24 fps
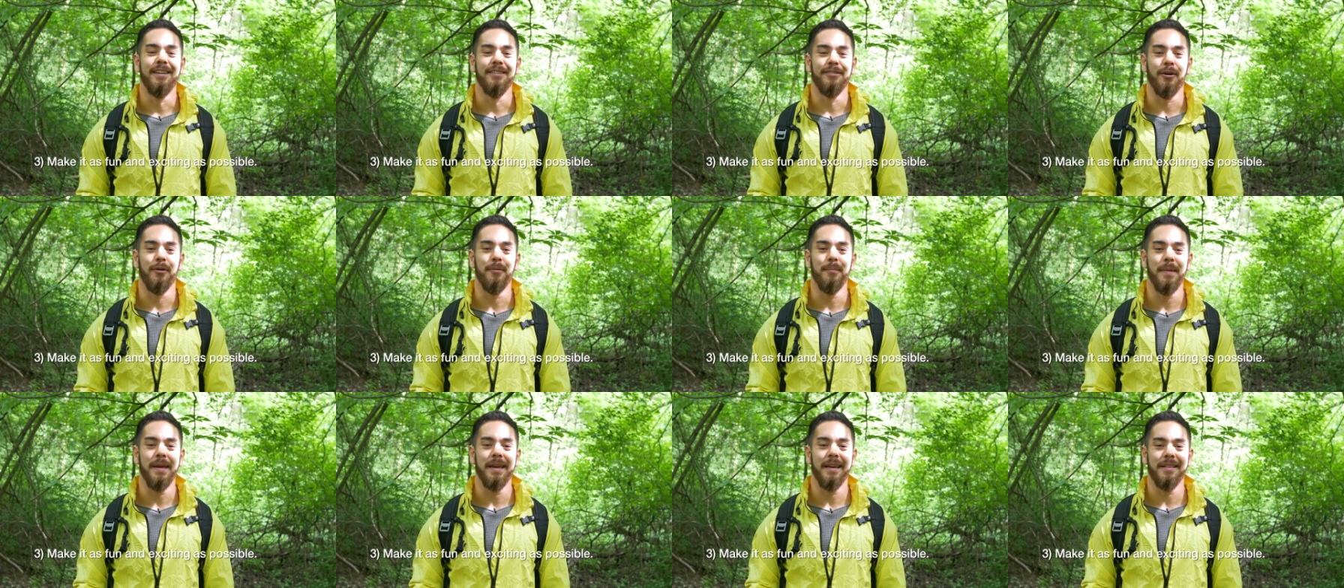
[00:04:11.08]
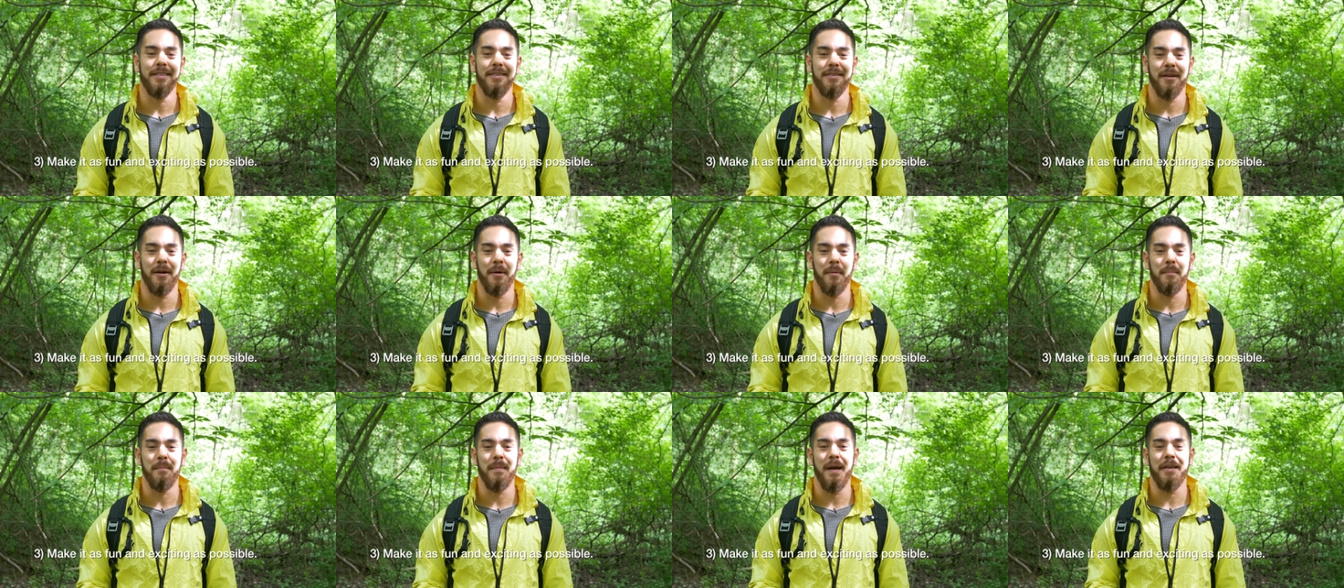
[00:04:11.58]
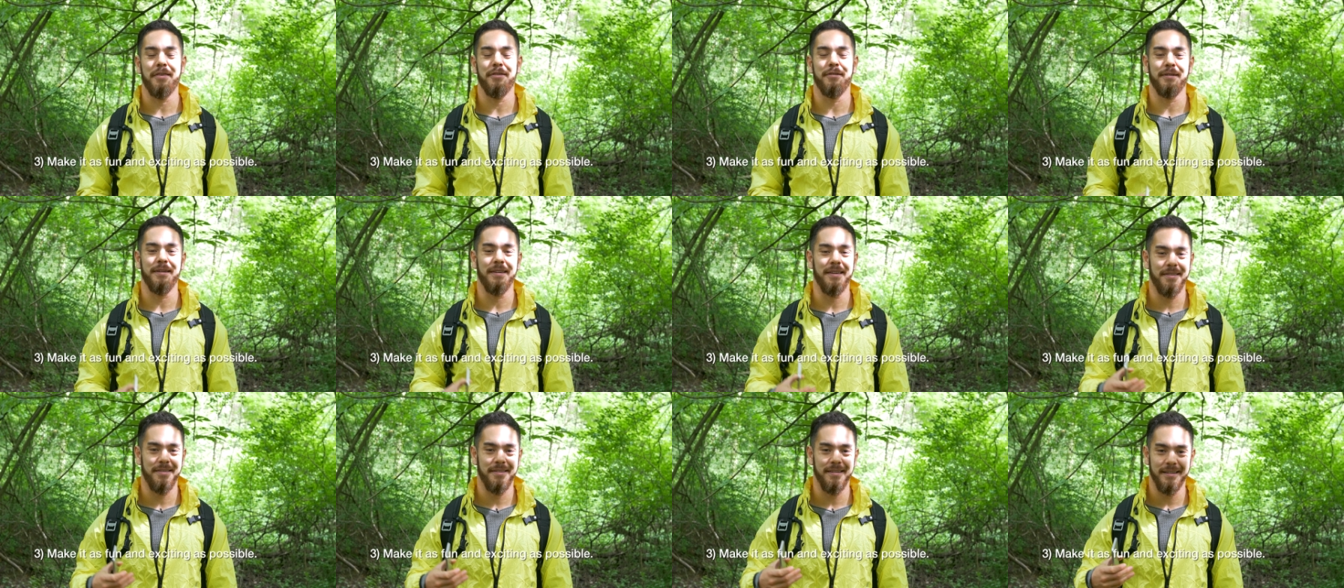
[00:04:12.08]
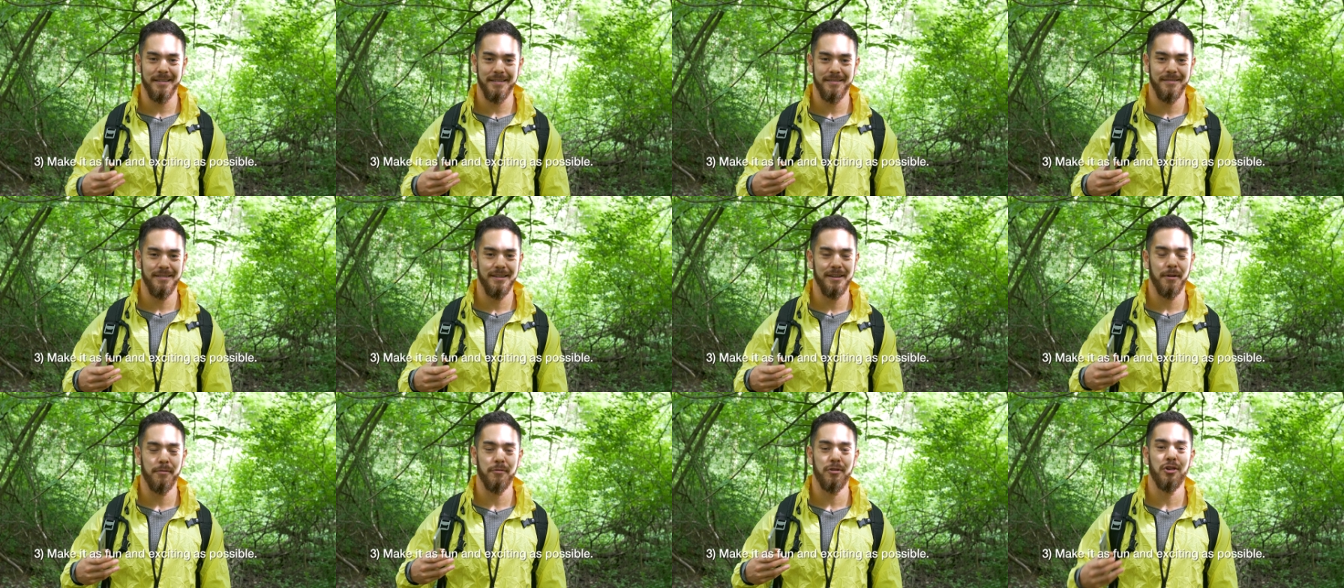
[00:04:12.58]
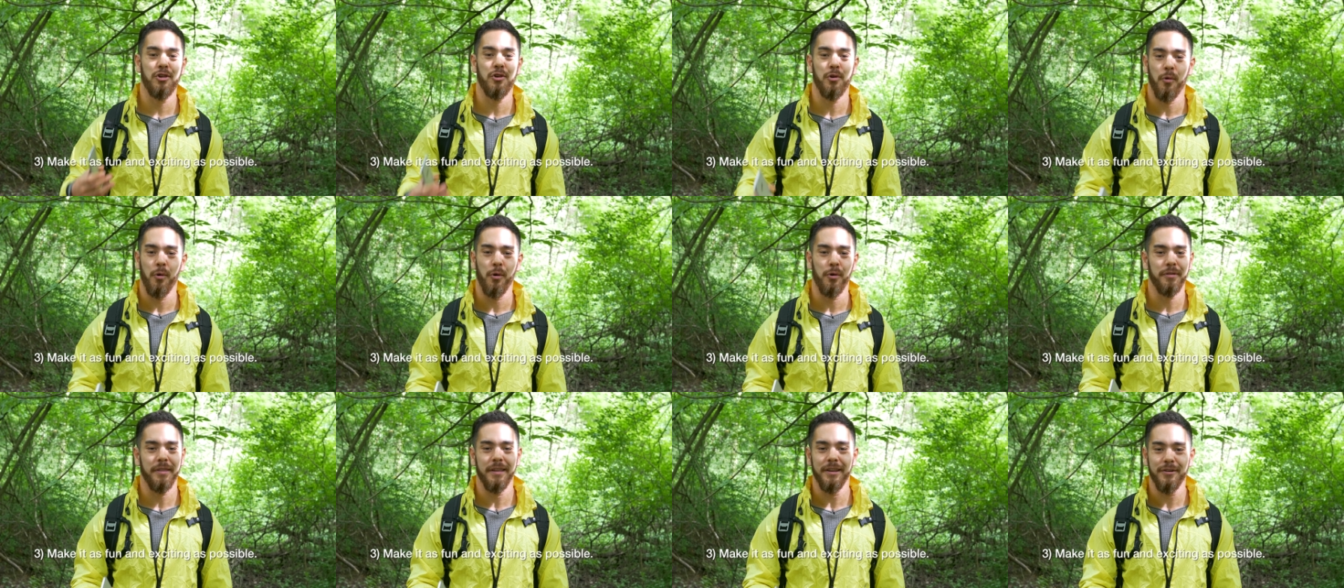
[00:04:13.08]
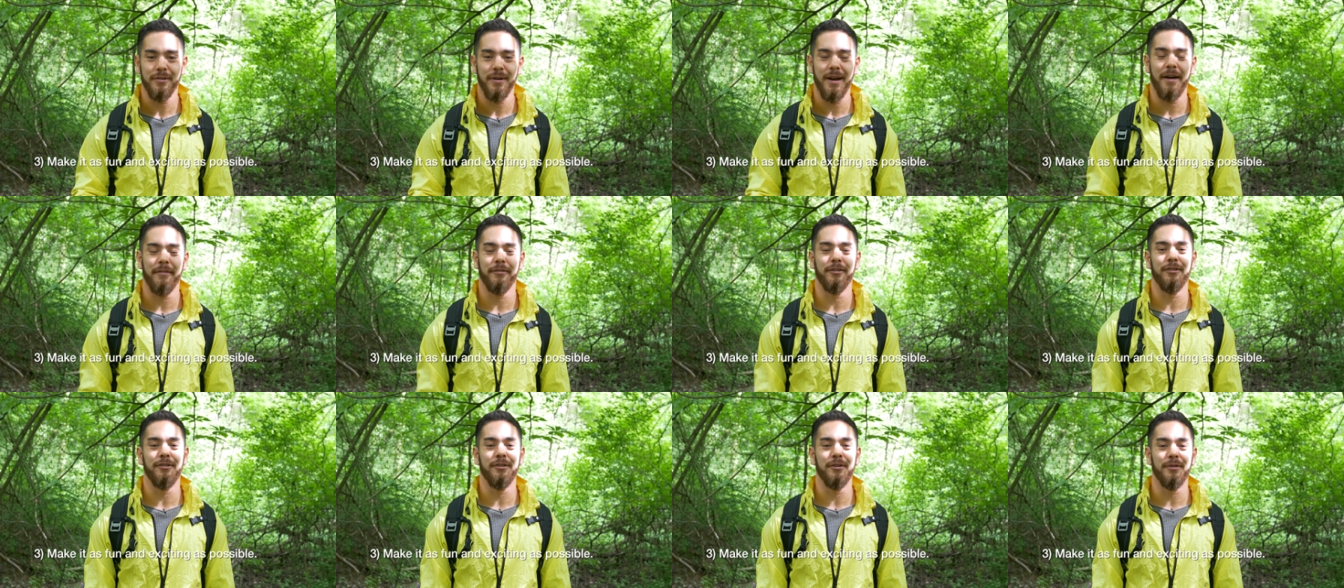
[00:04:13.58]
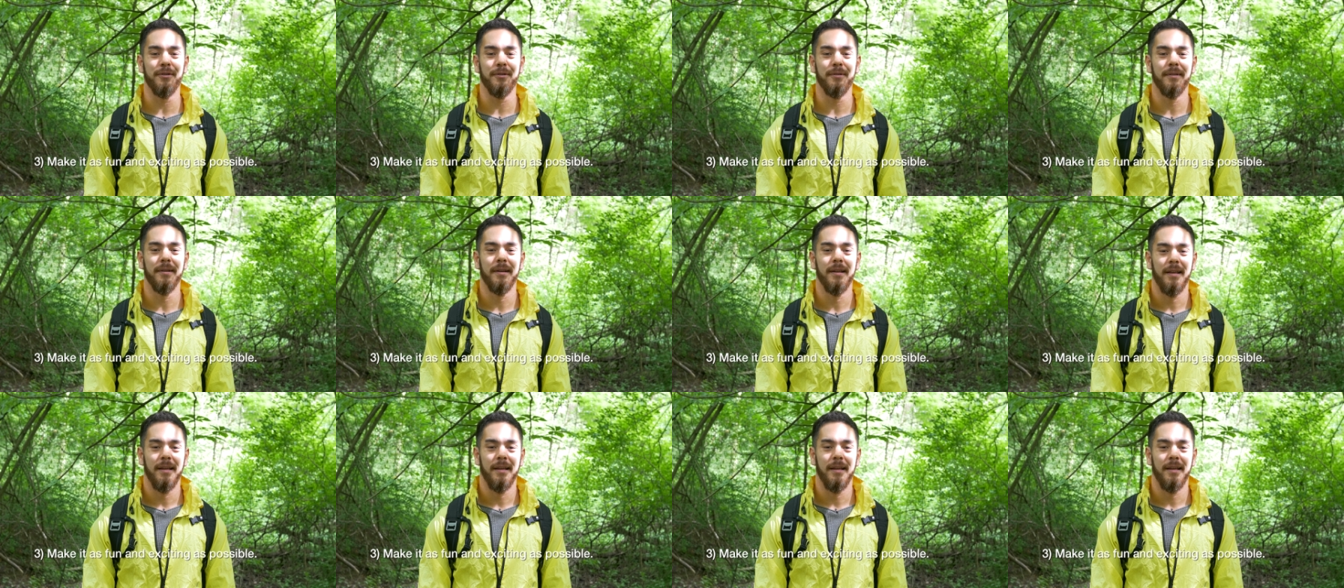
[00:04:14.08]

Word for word: Don't make it some masochistic, you know, chore that you have to do.